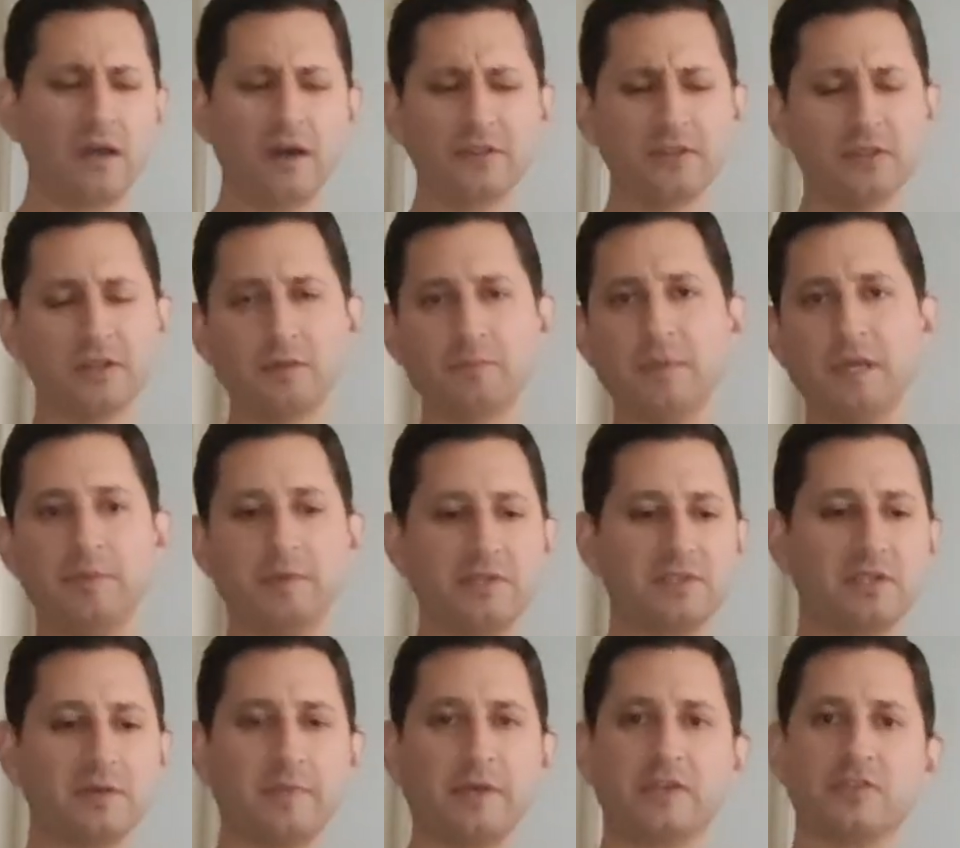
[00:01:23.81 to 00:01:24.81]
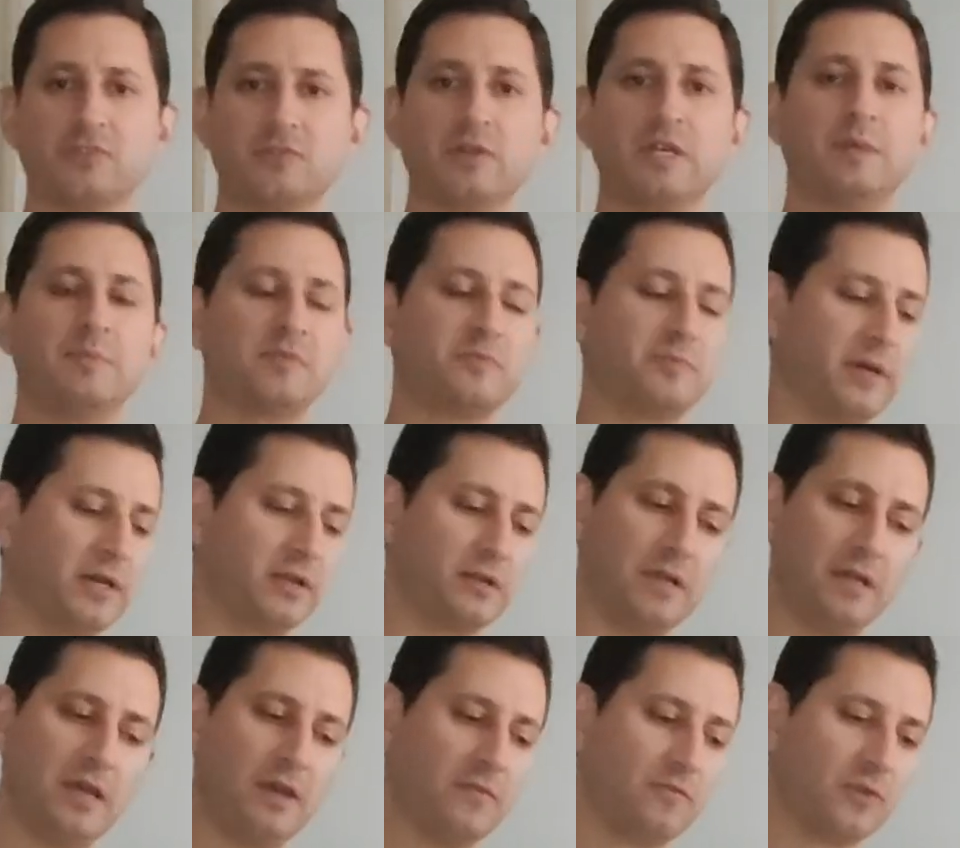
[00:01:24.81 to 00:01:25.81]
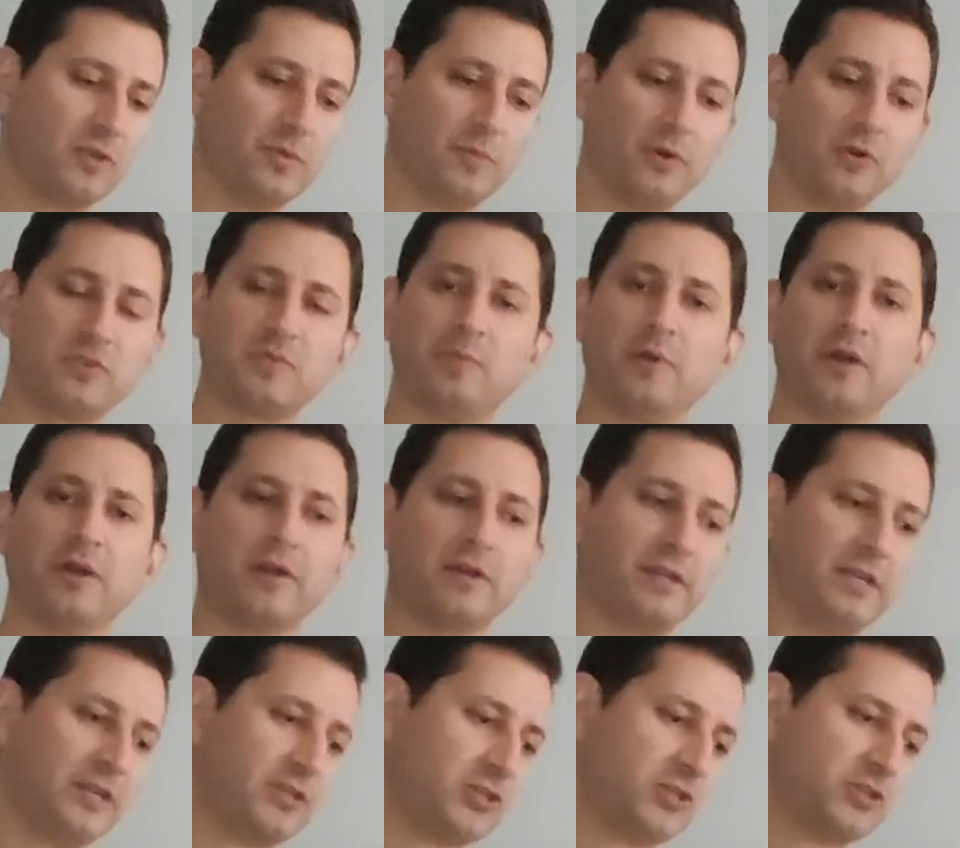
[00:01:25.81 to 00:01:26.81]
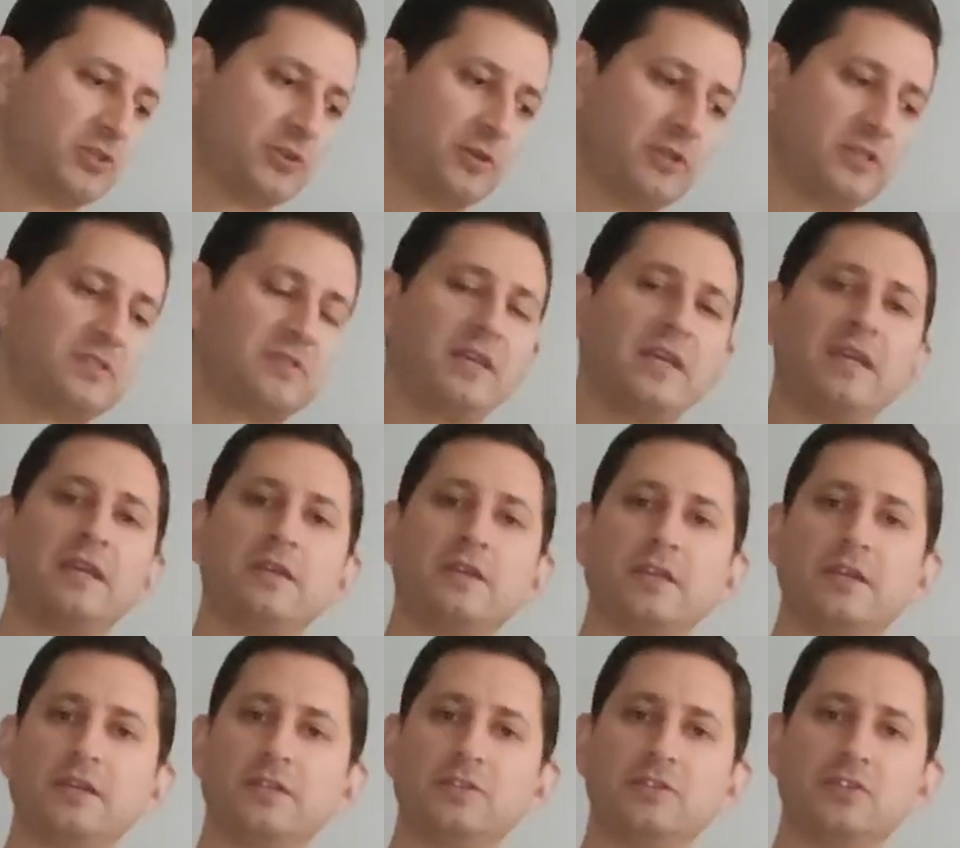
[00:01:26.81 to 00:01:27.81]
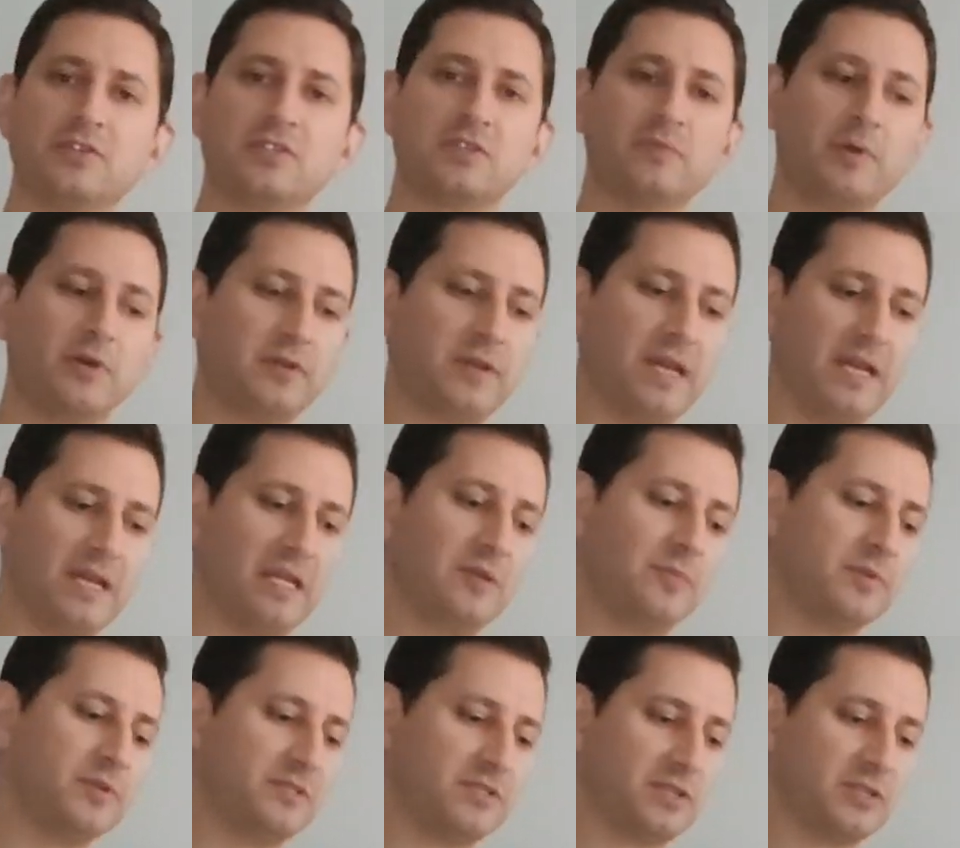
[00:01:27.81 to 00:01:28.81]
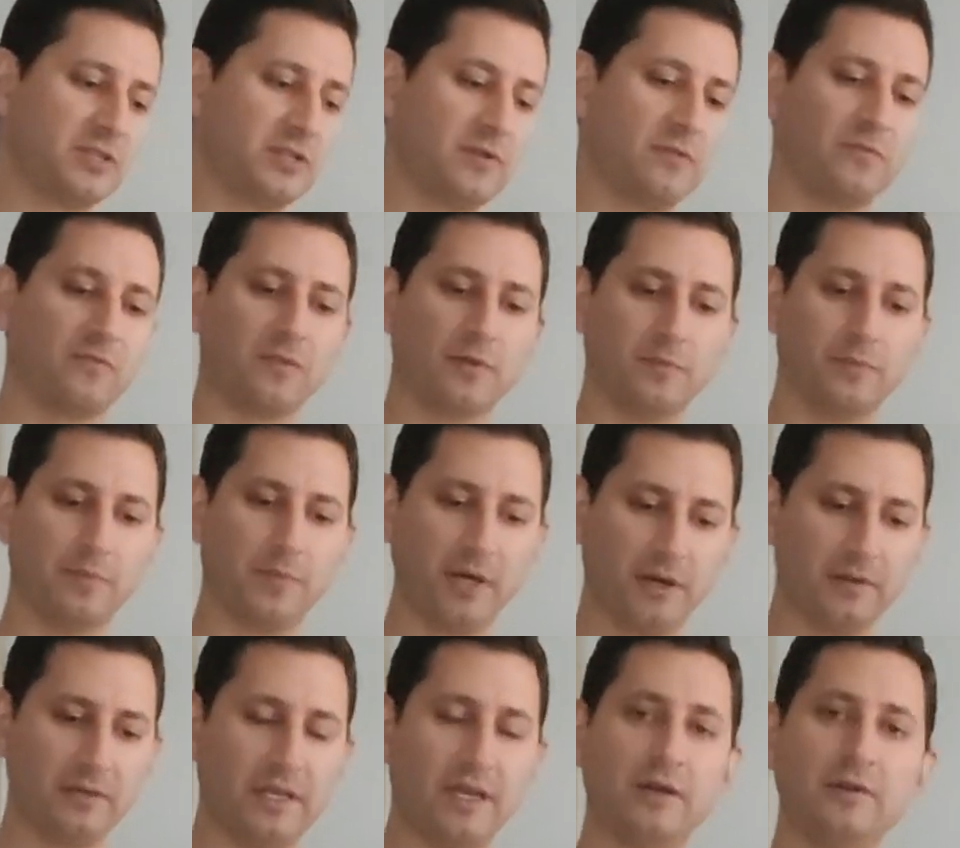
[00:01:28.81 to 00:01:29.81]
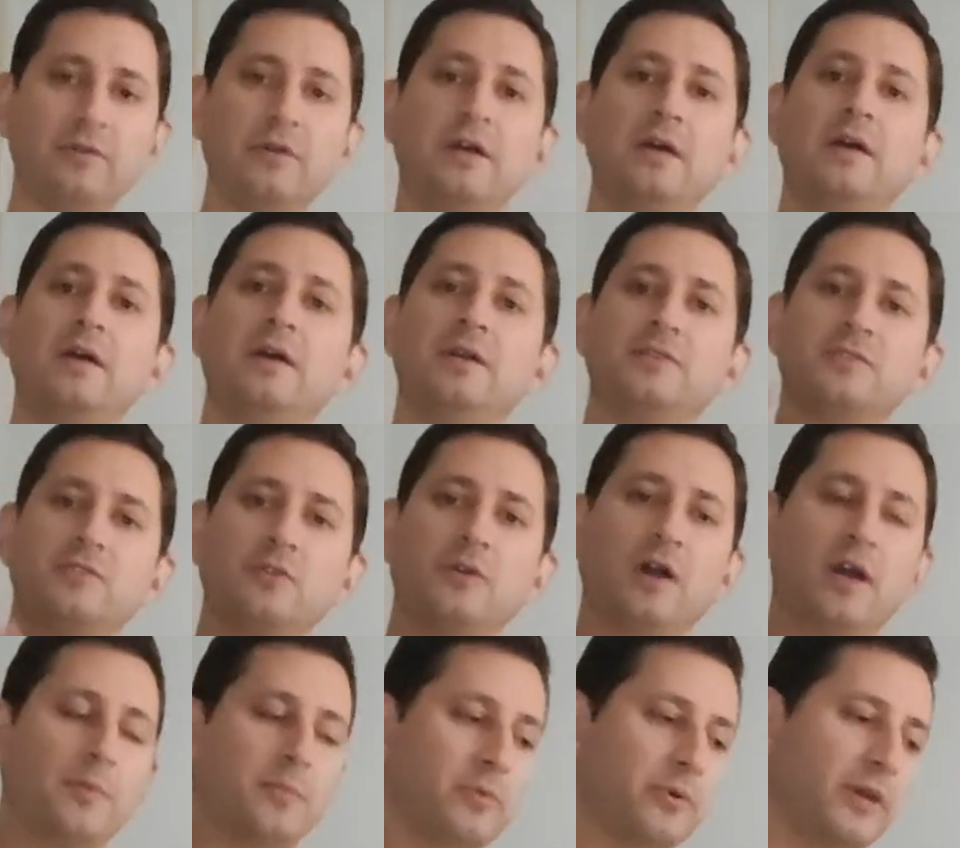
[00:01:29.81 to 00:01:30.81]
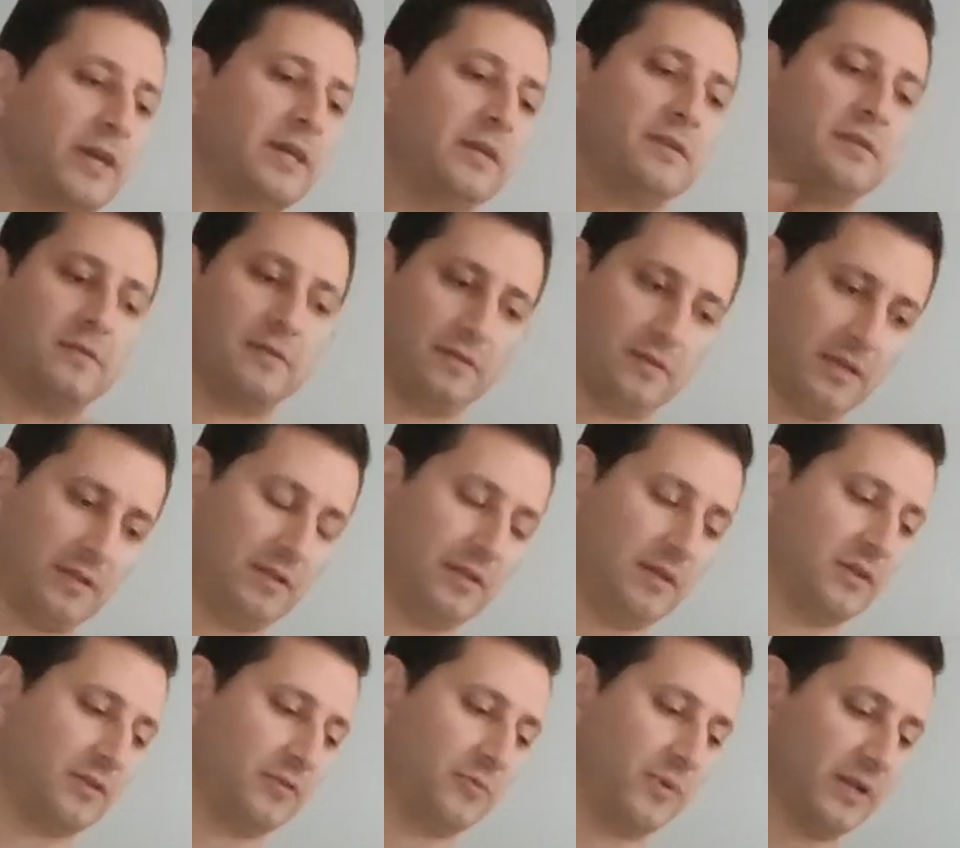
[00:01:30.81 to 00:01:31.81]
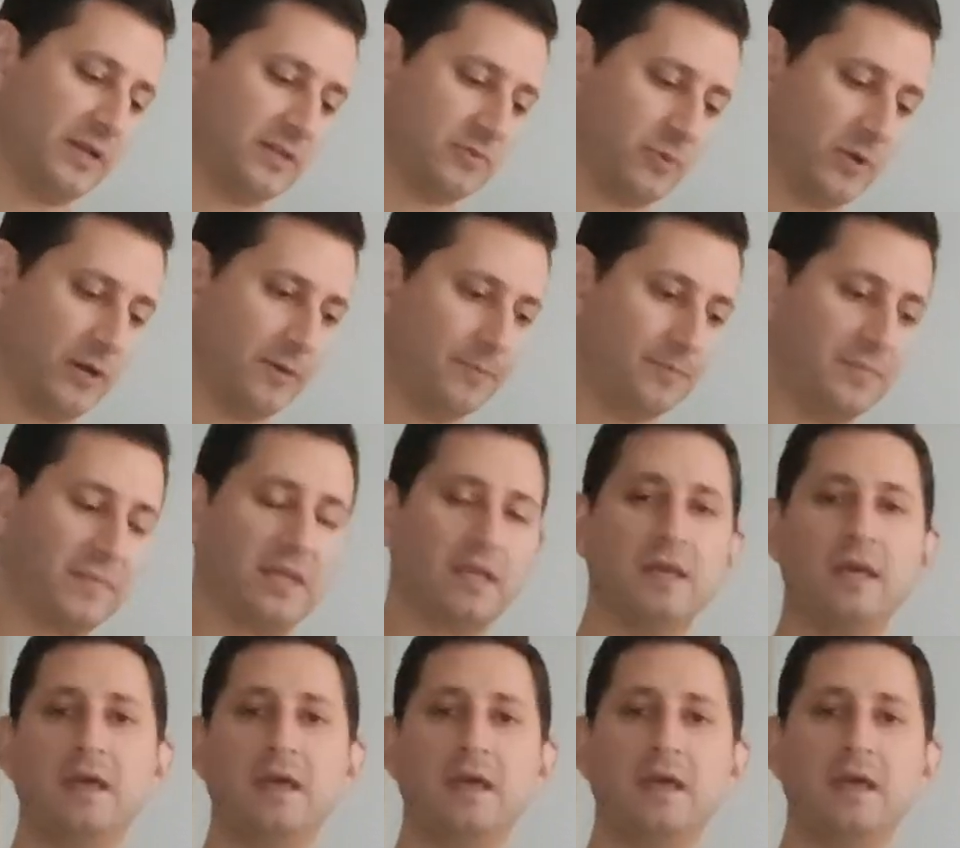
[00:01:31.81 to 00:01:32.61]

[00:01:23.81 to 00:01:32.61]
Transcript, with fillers: other than maybe some extremes. But for the most part, it should stay in just about any position from parallel to upright and the other way as well.